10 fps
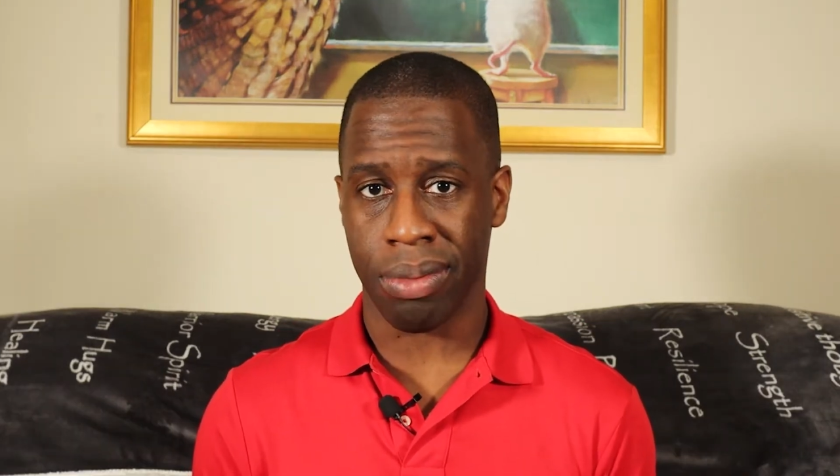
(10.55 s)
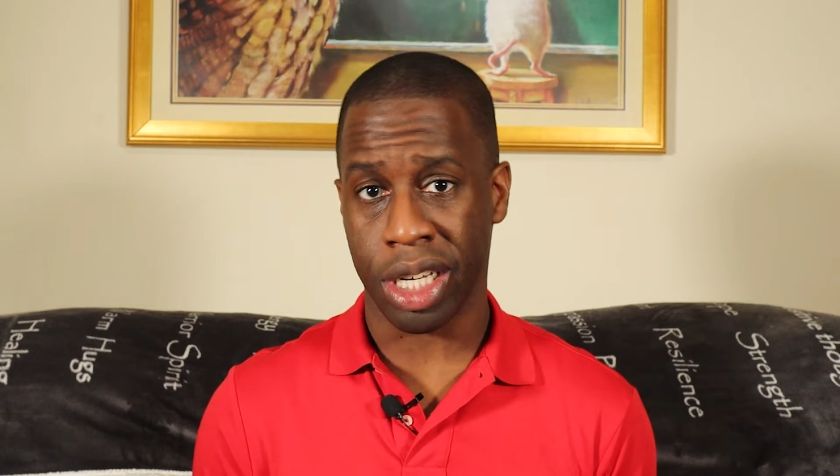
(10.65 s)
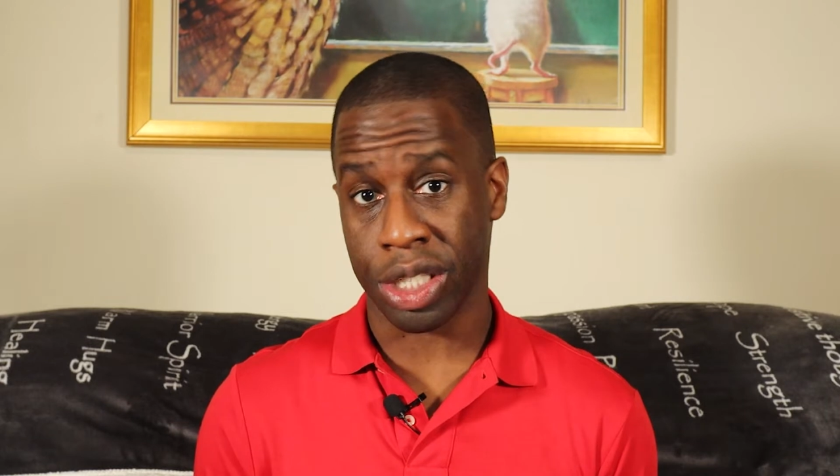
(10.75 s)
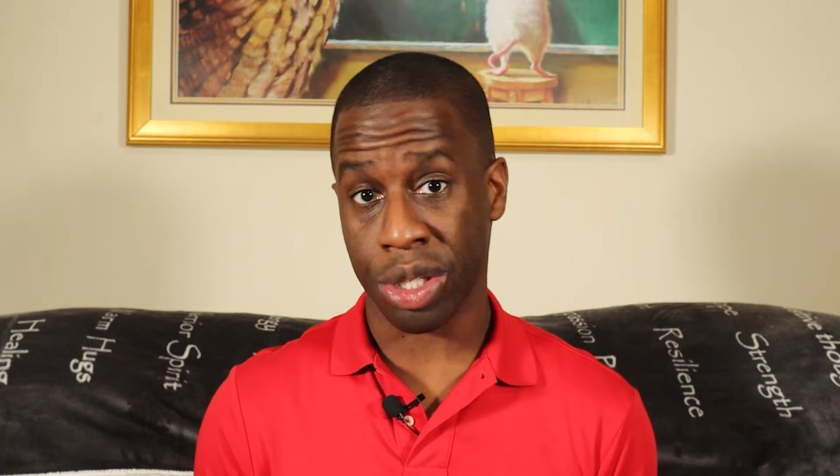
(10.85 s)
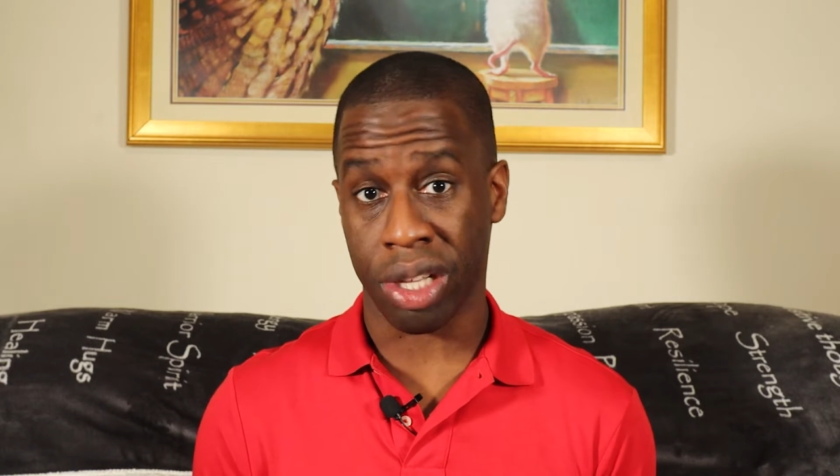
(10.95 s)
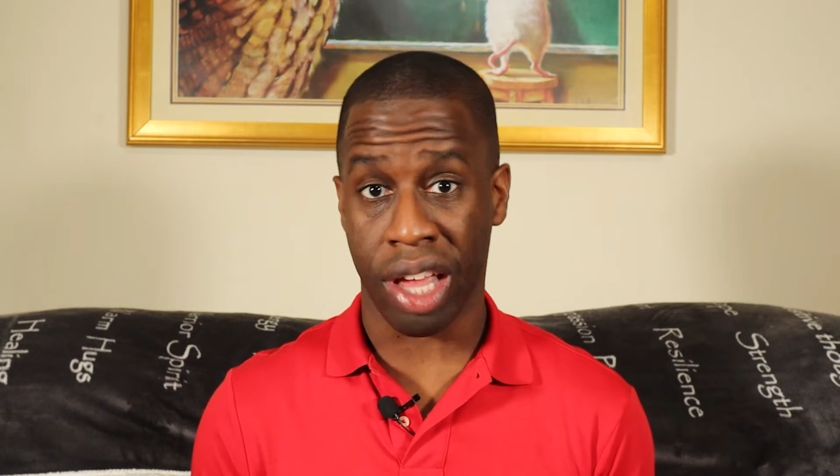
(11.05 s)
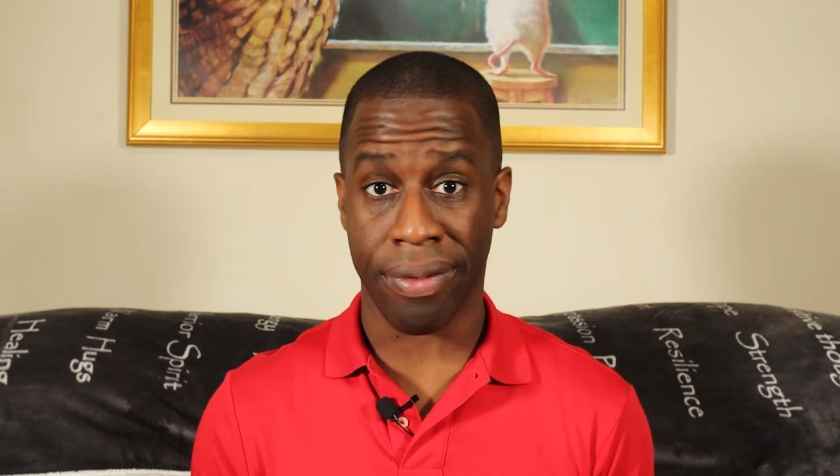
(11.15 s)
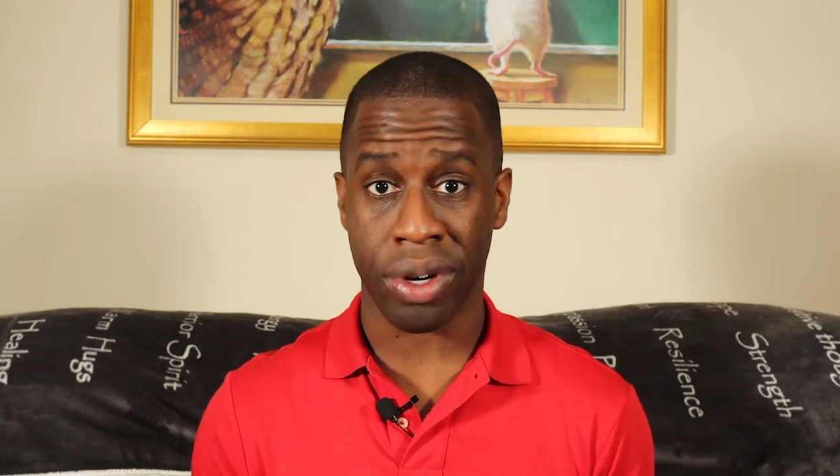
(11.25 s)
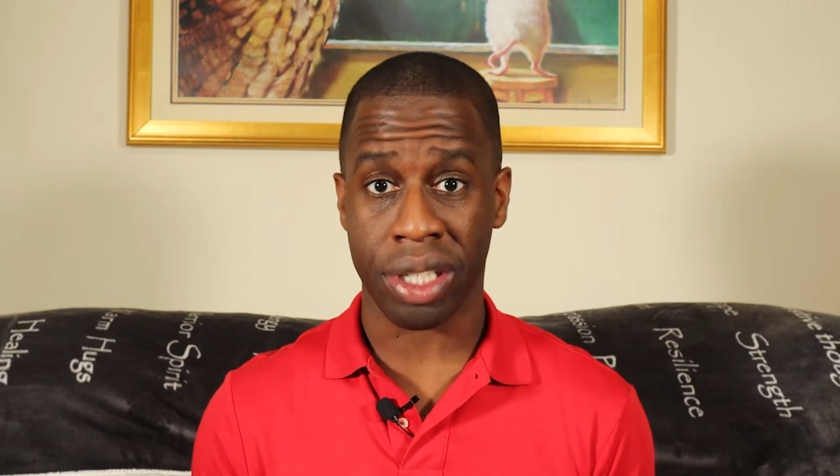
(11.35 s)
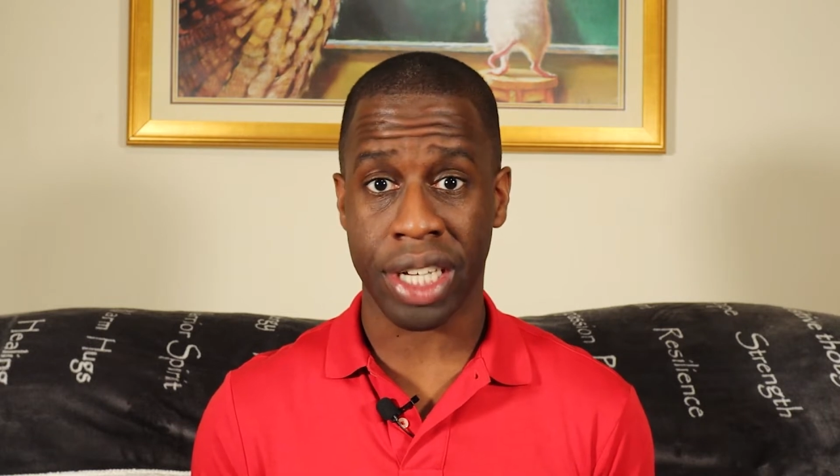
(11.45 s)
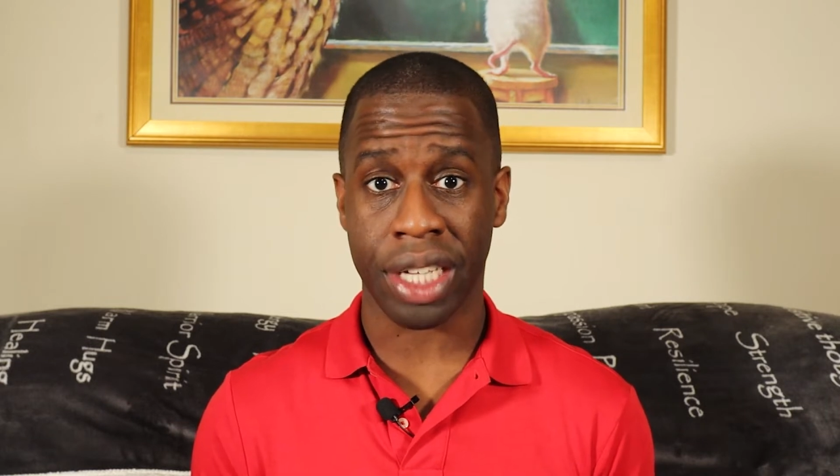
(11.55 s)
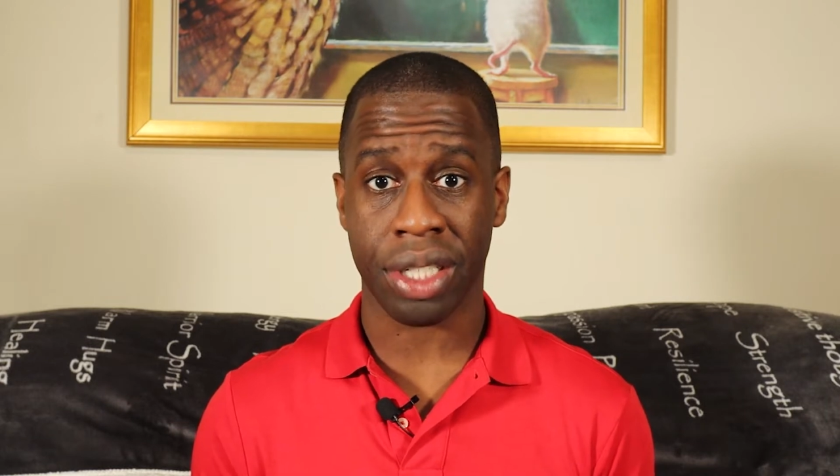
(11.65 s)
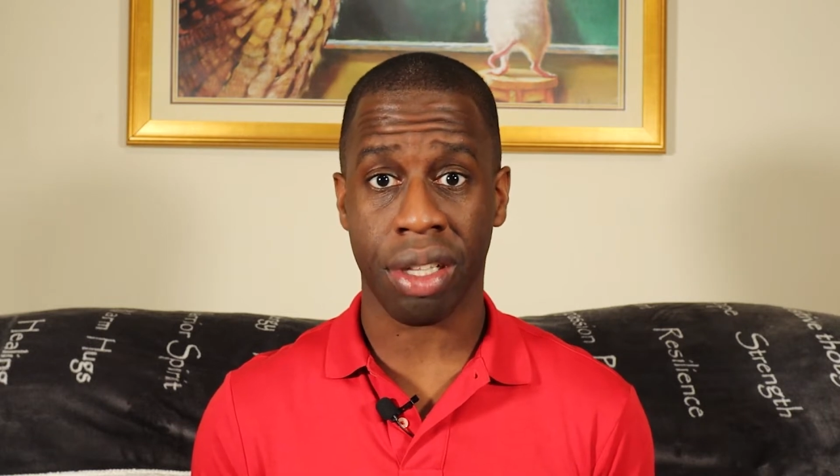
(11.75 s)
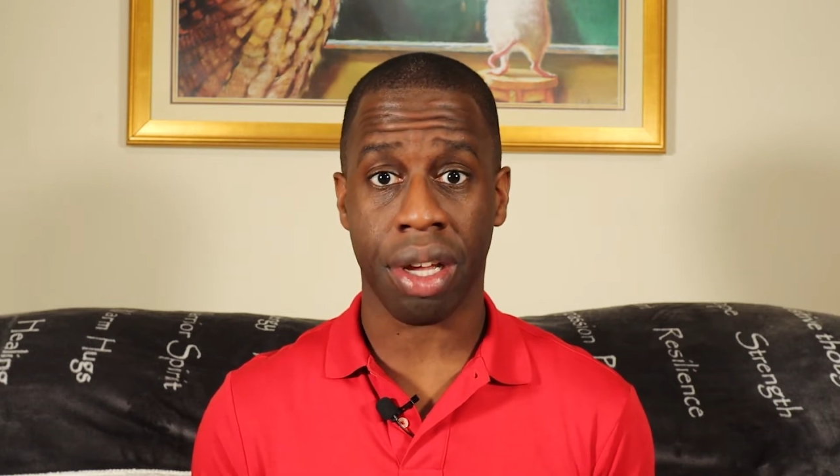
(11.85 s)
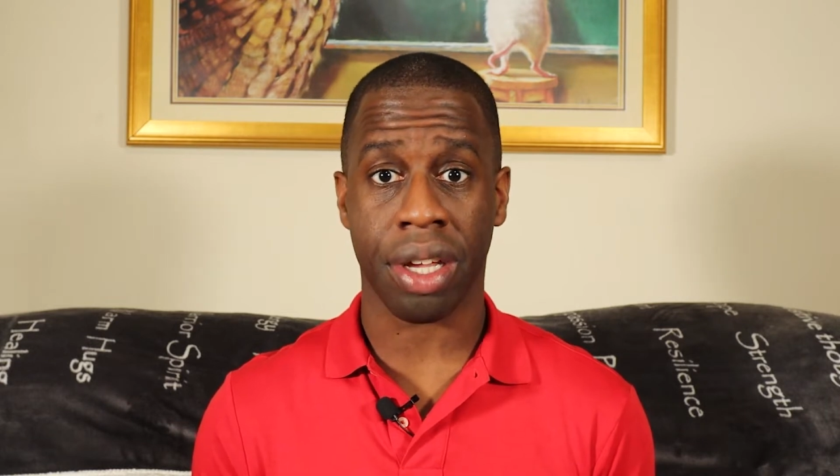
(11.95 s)
minuscule effort it
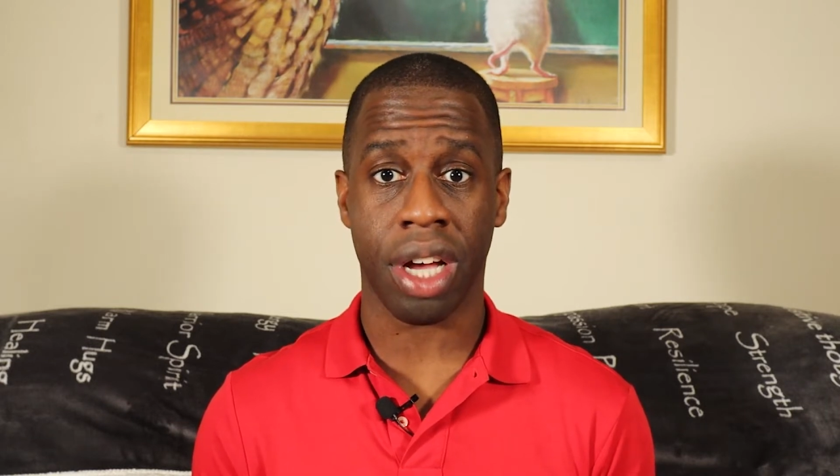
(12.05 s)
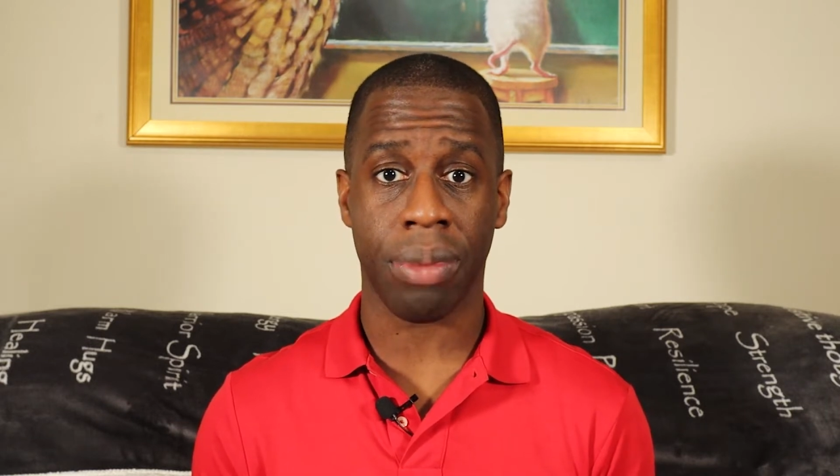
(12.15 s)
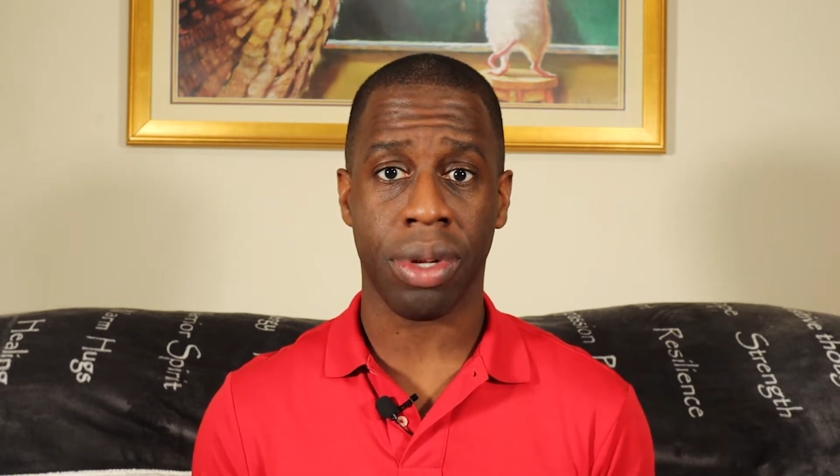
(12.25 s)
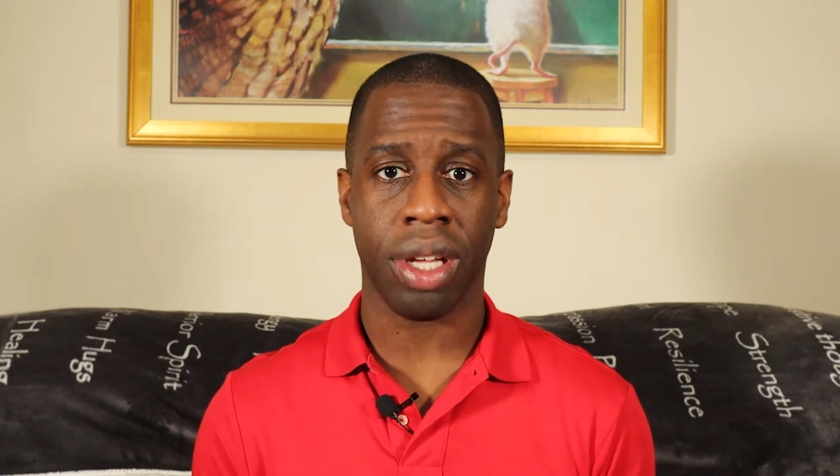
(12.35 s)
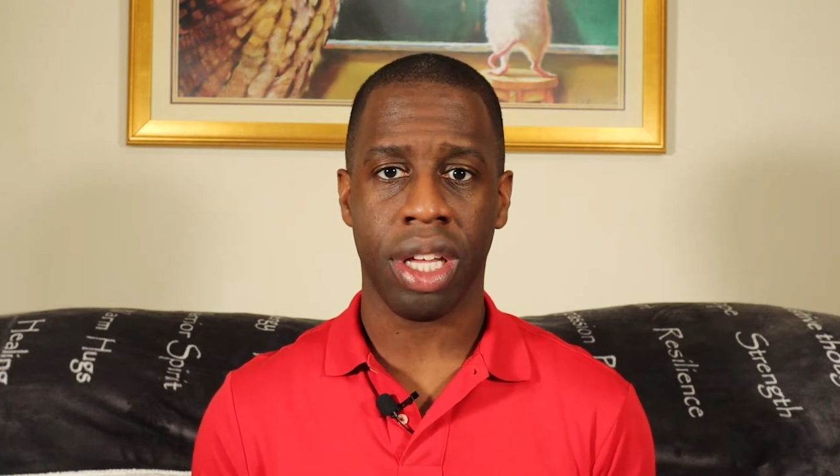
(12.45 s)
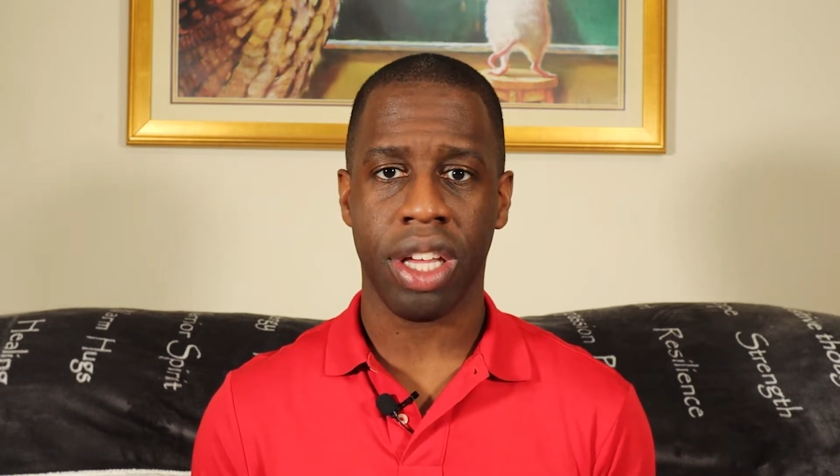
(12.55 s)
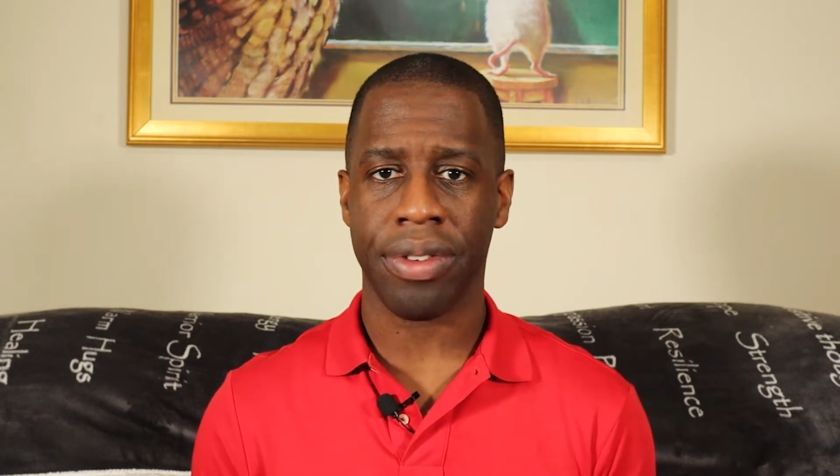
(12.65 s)
takes to look it up